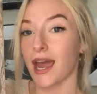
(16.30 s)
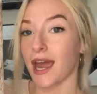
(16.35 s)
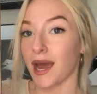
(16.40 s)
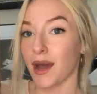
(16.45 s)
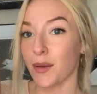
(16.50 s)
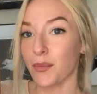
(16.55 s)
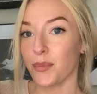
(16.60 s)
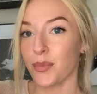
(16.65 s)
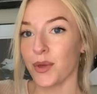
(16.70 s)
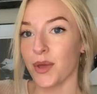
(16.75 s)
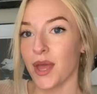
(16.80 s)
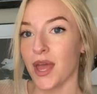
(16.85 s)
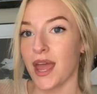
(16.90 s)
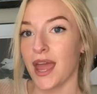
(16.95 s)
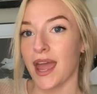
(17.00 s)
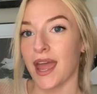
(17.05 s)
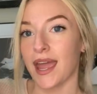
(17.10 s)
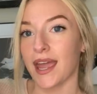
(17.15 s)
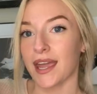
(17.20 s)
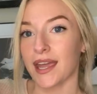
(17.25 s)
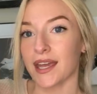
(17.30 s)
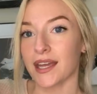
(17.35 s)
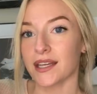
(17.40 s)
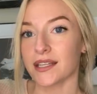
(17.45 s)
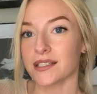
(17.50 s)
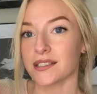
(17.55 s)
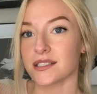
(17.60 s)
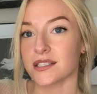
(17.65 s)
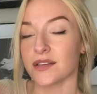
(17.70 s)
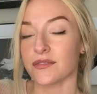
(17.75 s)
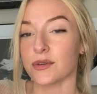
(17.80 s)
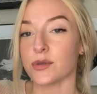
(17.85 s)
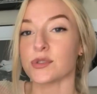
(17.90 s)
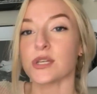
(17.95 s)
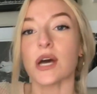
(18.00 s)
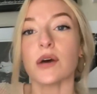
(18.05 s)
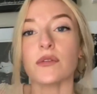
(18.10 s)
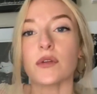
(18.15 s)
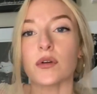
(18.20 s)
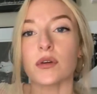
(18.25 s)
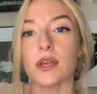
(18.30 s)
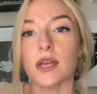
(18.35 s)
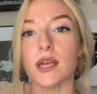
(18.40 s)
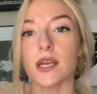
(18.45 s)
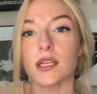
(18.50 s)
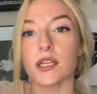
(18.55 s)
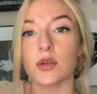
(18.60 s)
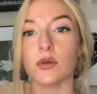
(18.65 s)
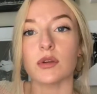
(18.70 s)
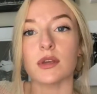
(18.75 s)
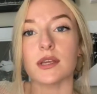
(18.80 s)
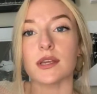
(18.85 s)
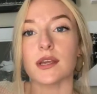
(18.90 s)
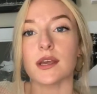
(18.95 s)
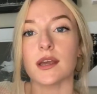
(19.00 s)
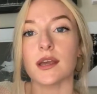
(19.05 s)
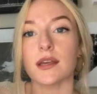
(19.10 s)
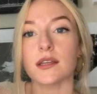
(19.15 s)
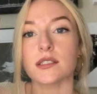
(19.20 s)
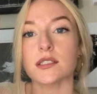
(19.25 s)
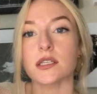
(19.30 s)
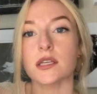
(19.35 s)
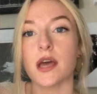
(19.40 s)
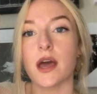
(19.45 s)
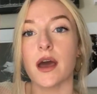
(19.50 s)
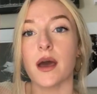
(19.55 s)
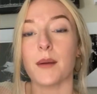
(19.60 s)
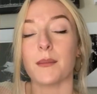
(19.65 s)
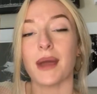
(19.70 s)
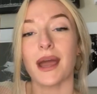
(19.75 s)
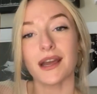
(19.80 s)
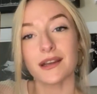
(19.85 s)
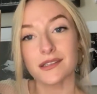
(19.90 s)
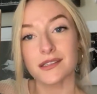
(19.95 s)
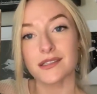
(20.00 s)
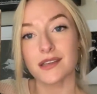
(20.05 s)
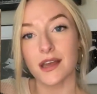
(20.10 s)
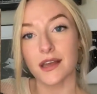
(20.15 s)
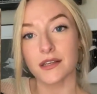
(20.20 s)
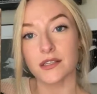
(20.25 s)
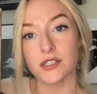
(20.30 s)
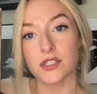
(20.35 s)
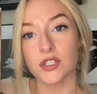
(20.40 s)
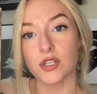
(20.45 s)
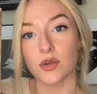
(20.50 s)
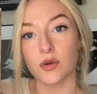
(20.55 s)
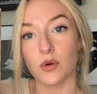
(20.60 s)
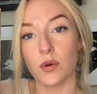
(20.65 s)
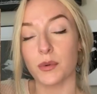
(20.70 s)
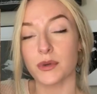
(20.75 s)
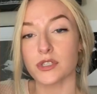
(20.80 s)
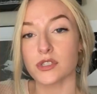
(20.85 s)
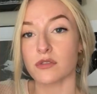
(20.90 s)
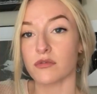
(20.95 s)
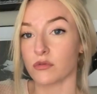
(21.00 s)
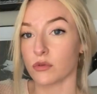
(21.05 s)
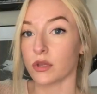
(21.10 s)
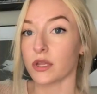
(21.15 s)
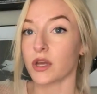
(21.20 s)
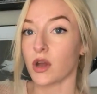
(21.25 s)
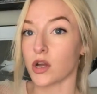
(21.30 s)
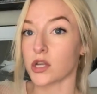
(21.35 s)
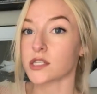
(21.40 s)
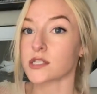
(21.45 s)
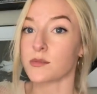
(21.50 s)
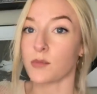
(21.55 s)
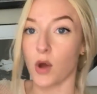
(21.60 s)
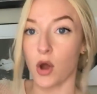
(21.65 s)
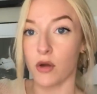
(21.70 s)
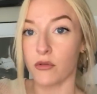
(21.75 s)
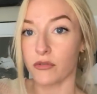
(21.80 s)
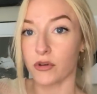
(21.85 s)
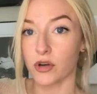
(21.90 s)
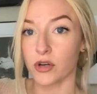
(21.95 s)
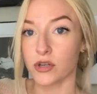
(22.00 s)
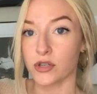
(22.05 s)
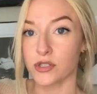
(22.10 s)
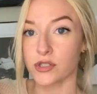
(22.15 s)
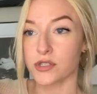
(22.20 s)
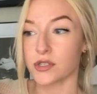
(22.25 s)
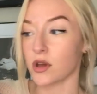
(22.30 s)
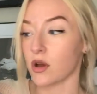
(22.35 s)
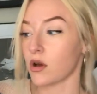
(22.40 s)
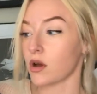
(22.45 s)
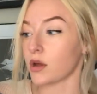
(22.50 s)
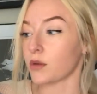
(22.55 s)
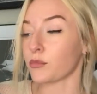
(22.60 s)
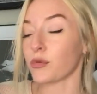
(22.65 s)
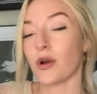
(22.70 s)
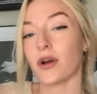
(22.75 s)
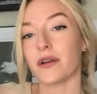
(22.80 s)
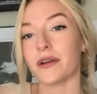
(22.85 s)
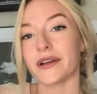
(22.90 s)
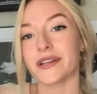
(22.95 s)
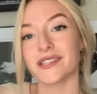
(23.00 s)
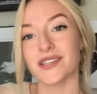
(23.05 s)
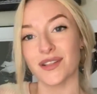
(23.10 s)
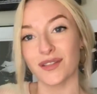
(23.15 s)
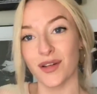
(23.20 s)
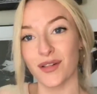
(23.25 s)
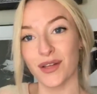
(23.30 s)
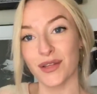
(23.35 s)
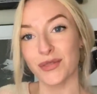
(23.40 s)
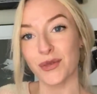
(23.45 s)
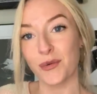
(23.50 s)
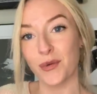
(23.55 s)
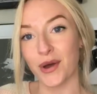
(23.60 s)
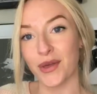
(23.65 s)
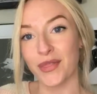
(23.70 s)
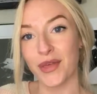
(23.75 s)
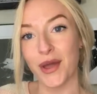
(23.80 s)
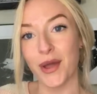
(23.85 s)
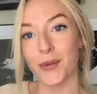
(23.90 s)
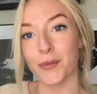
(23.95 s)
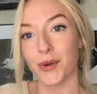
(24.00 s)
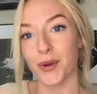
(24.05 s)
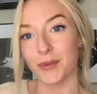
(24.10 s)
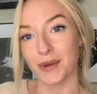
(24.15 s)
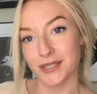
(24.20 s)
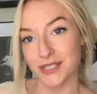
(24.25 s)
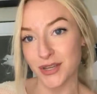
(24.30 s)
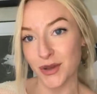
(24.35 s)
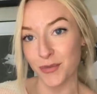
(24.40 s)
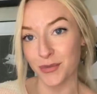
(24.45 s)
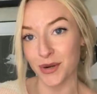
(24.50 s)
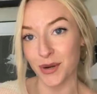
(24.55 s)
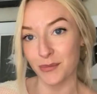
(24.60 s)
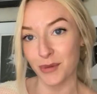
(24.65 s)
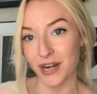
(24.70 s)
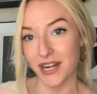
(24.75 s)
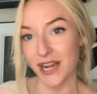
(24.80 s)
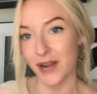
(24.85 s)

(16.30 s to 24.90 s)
app, and if you download it, you can get access to a bunch of really awesome offers on products, a lot like the one that we're about to open up right